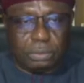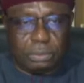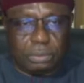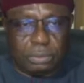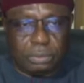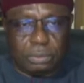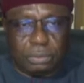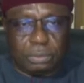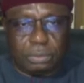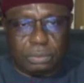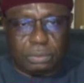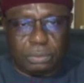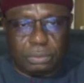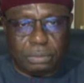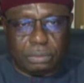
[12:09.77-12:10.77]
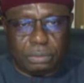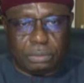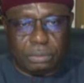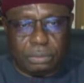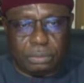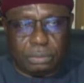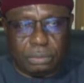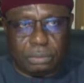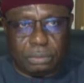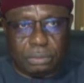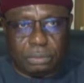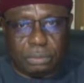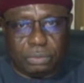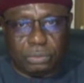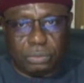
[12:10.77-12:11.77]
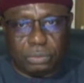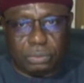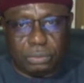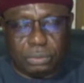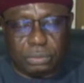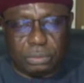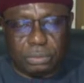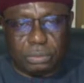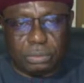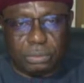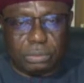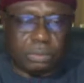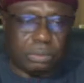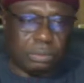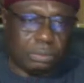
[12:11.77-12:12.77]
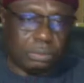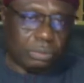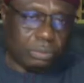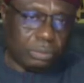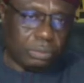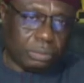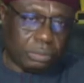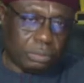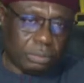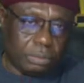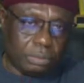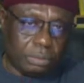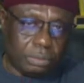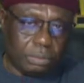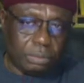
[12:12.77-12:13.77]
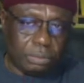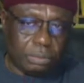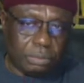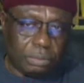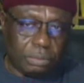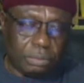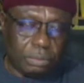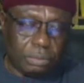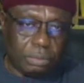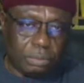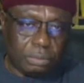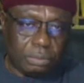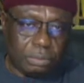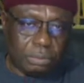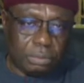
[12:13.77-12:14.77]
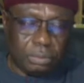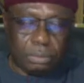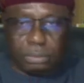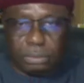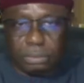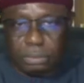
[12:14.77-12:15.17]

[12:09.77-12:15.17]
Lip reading: (silent)